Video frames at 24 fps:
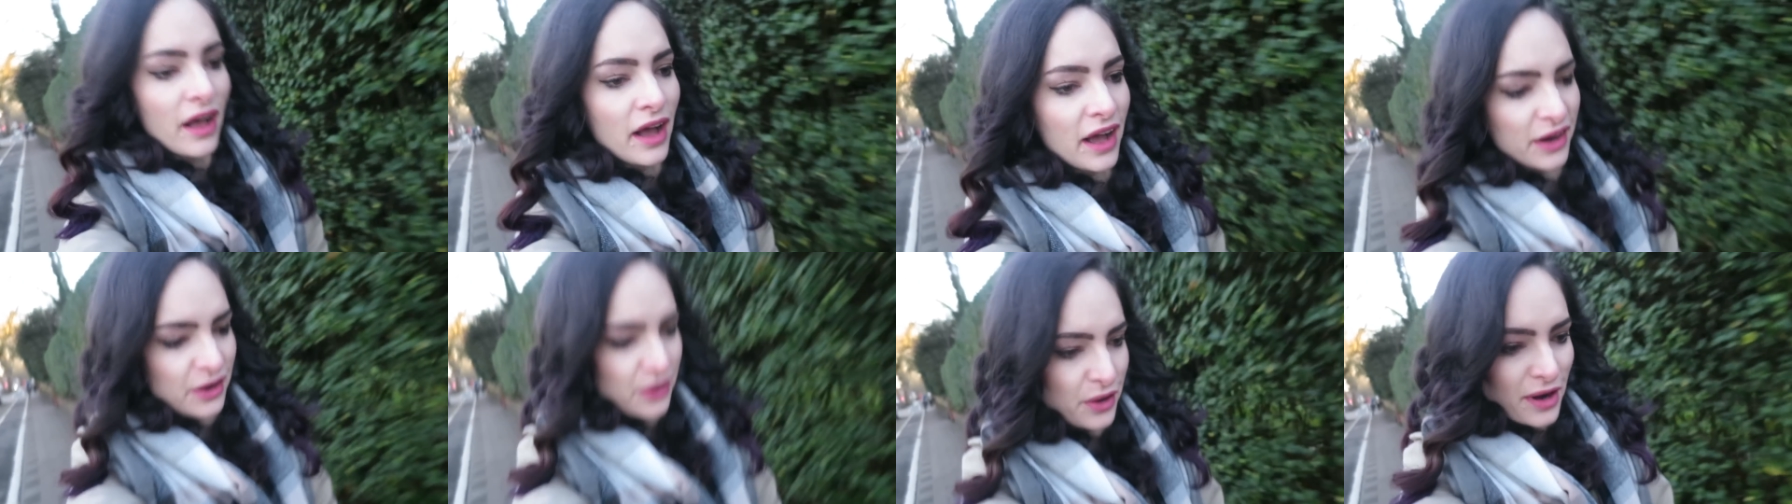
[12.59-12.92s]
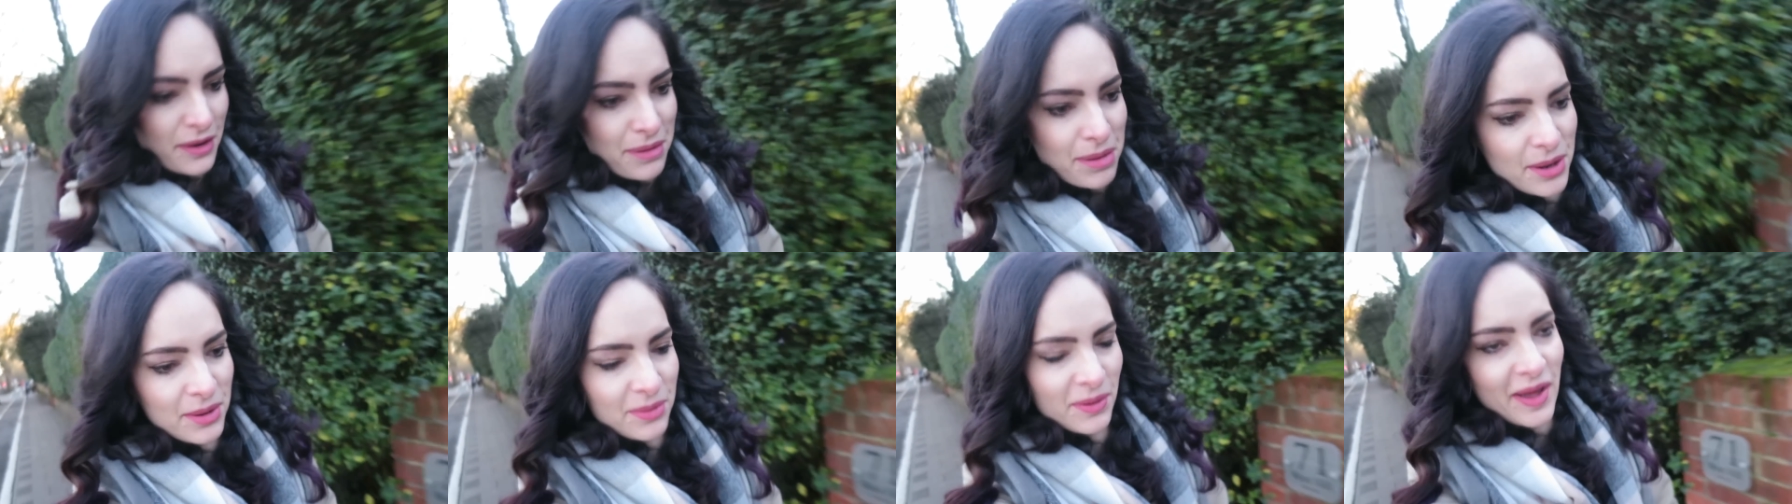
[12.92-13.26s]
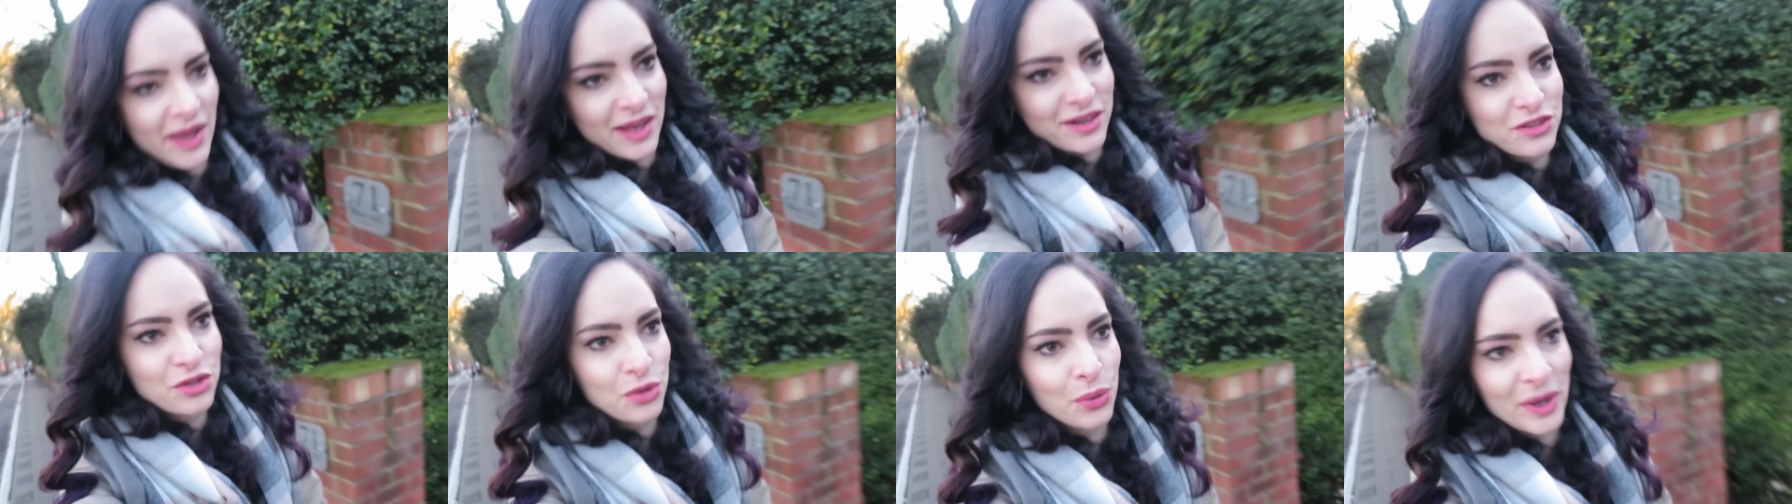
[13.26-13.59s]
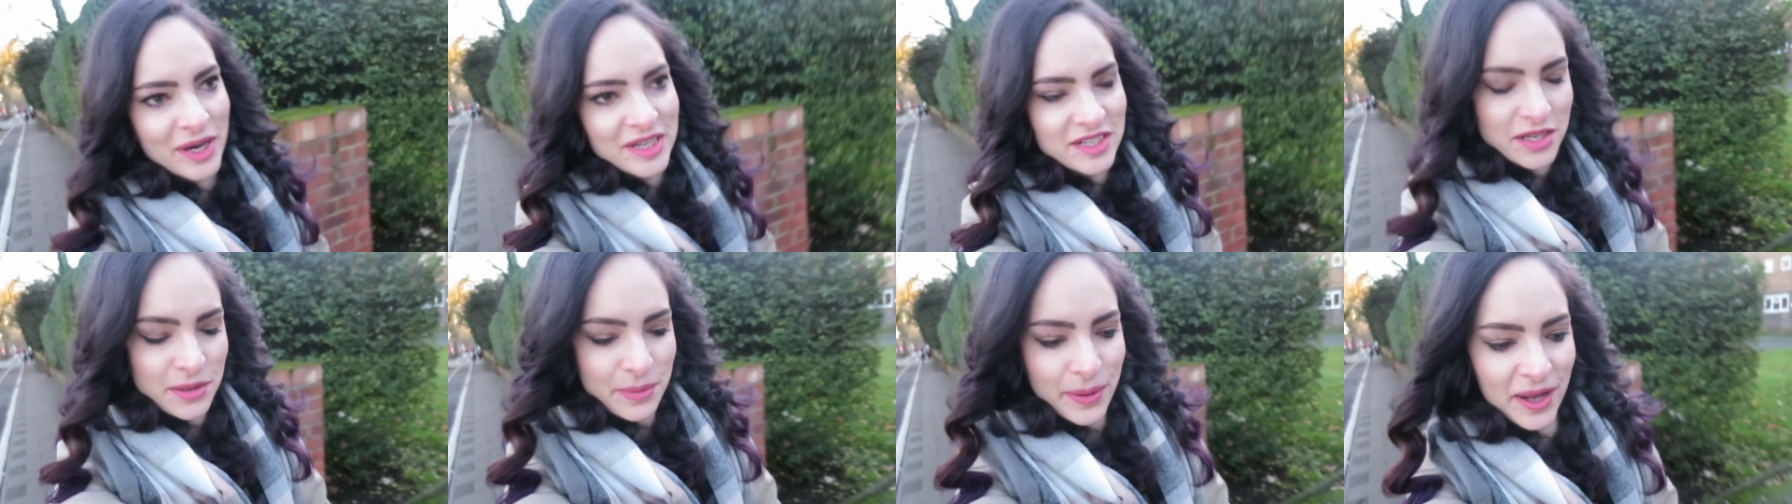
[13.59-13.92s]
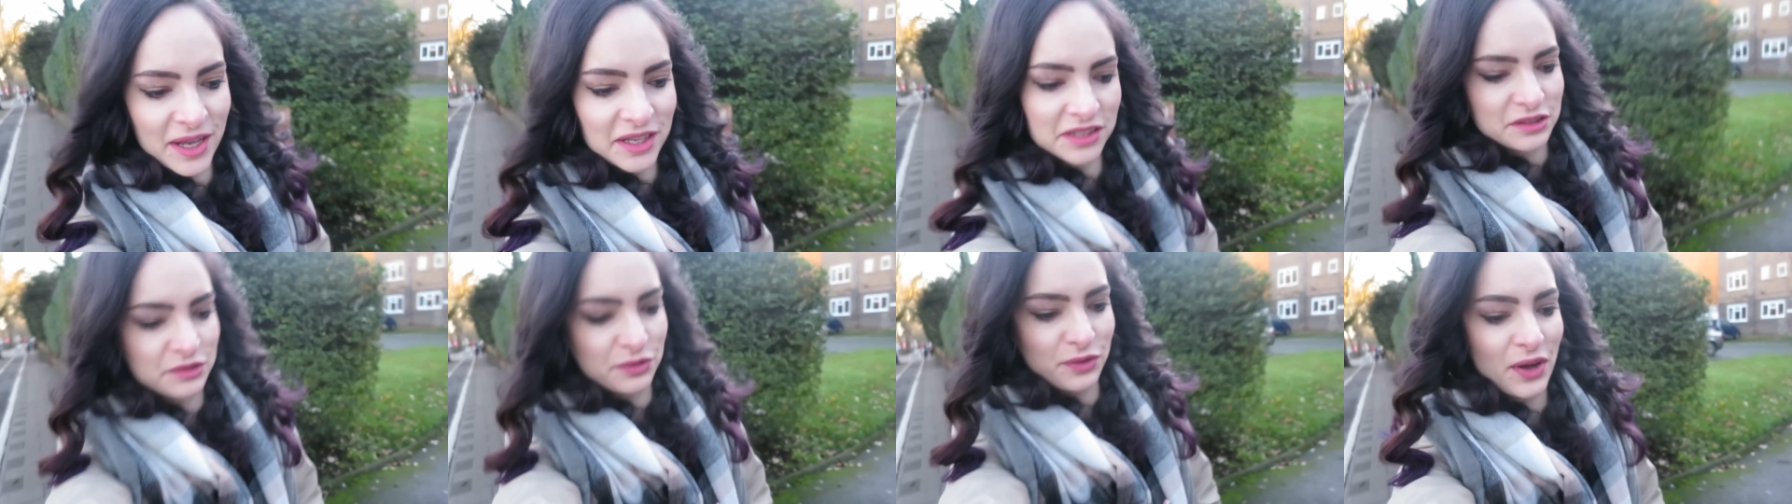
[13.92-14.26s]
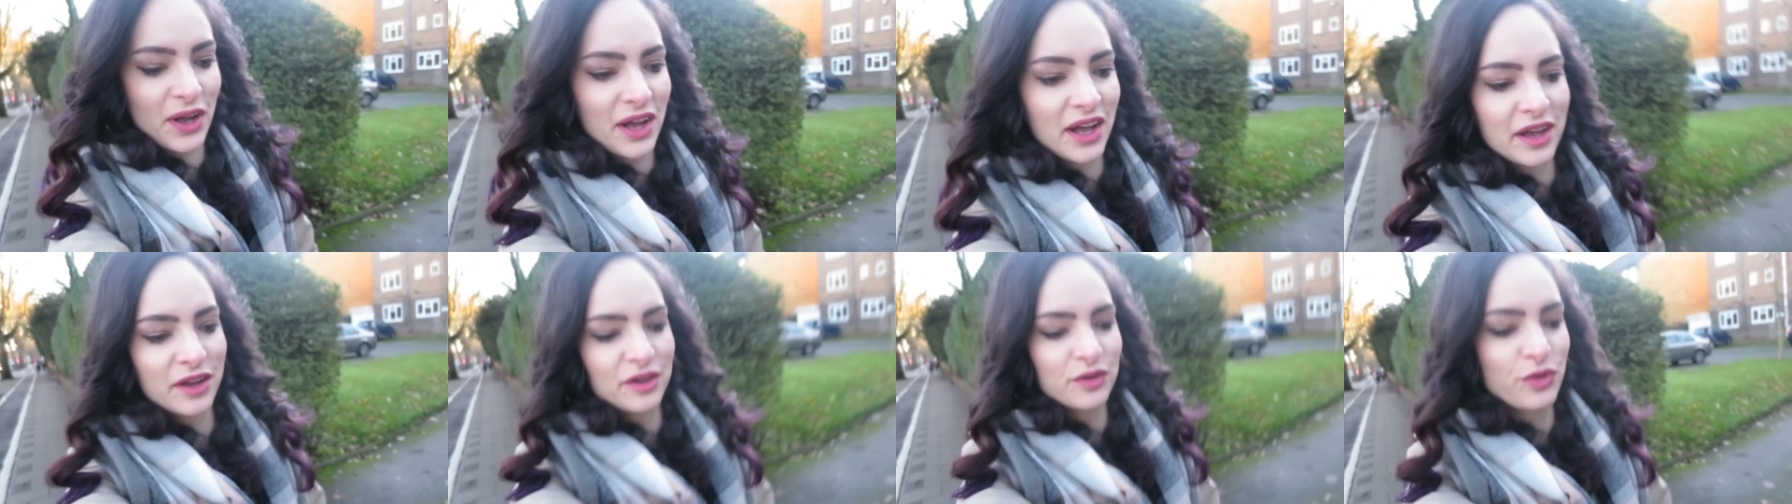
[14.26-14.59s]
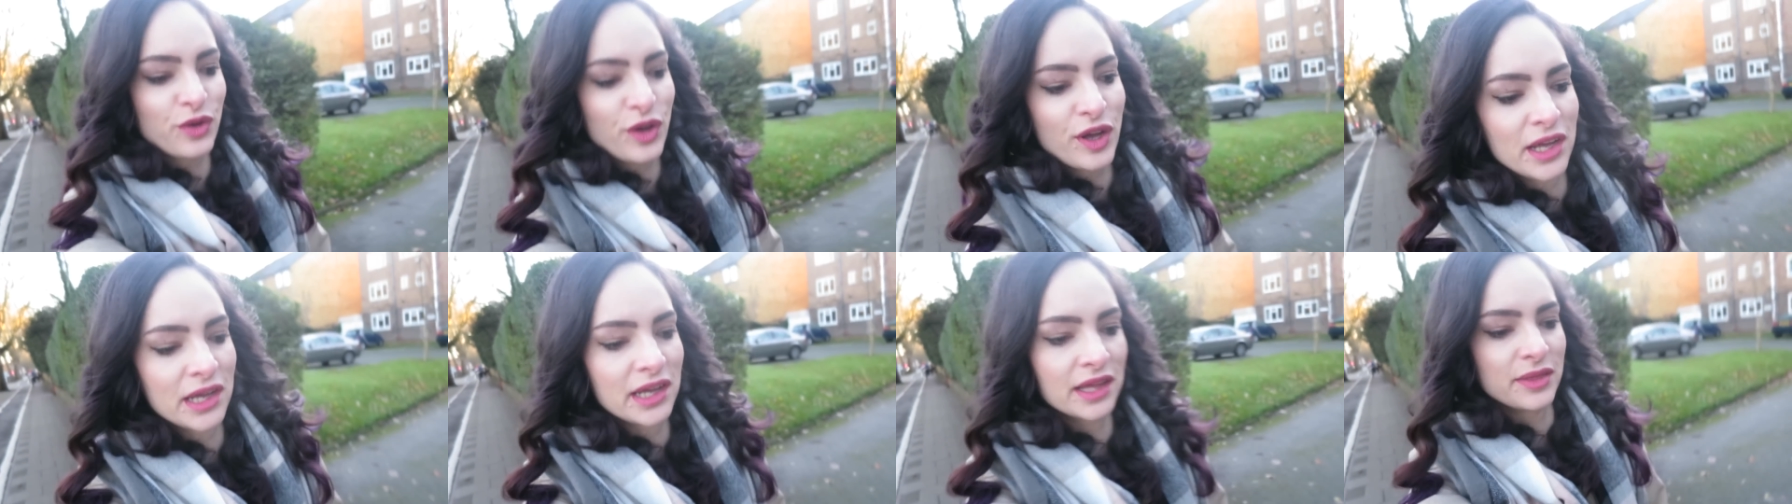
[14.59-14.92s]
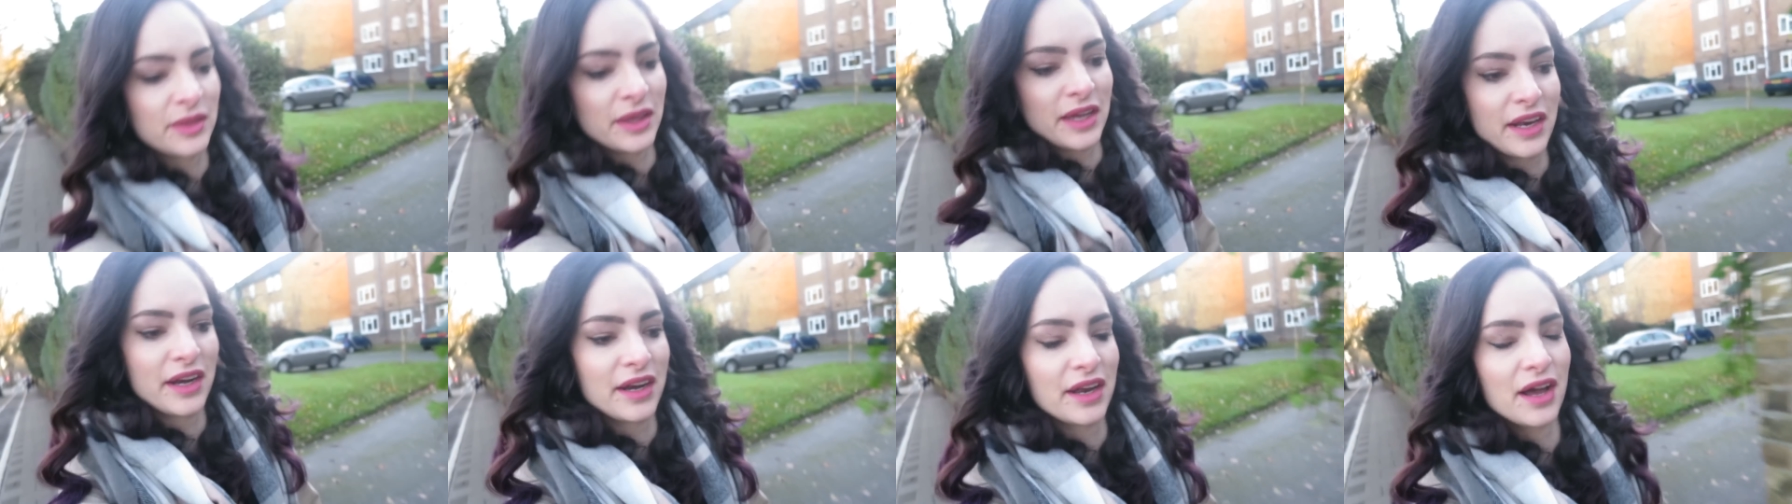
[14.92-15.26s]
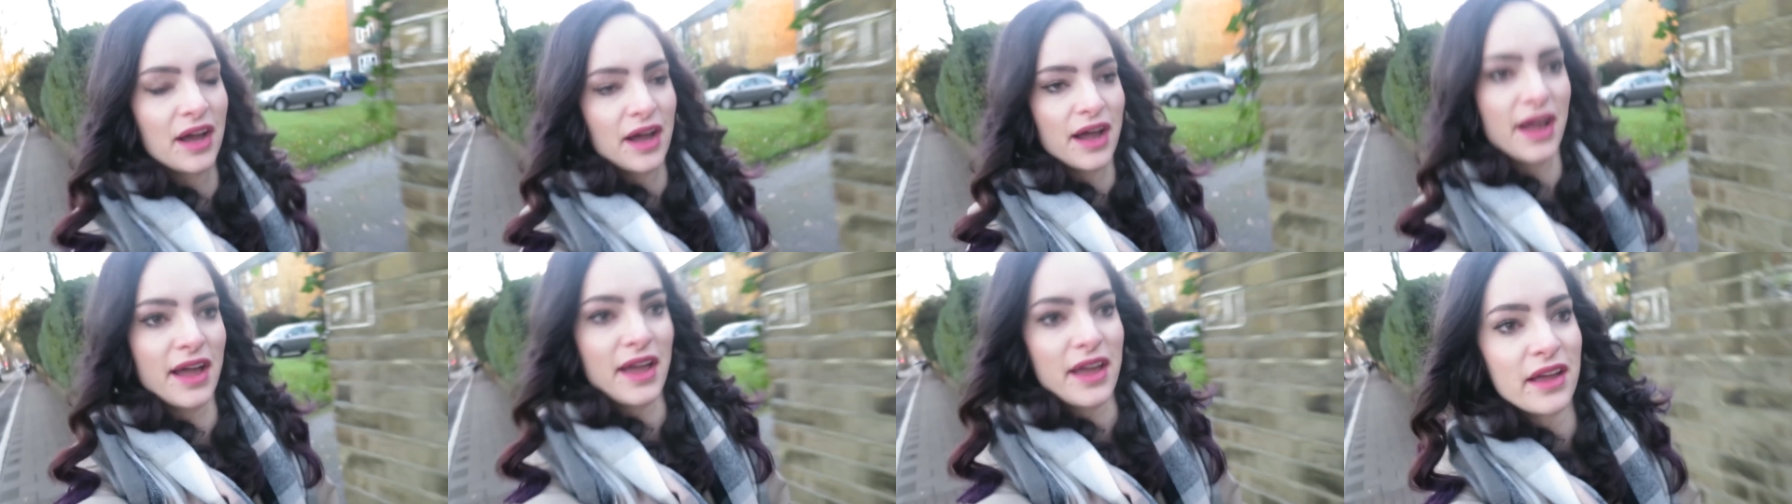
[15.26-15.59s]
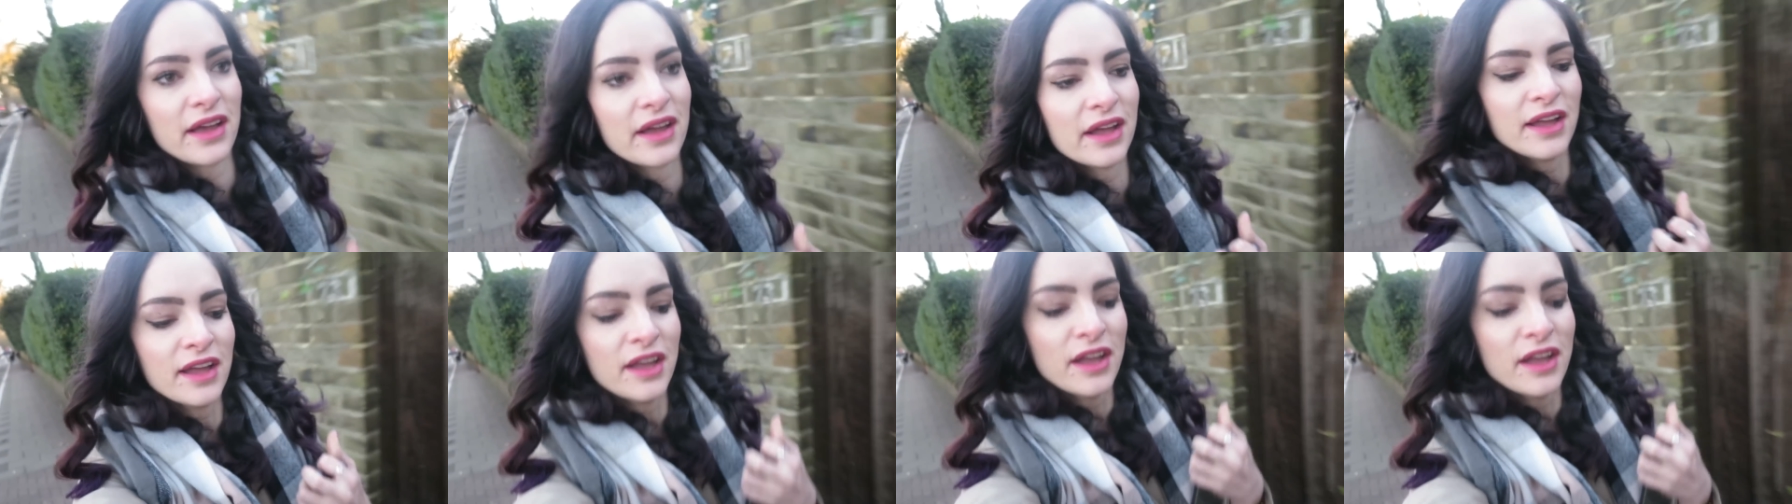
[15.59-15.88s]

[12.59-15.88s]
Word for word: I got up at about twenty past five and then I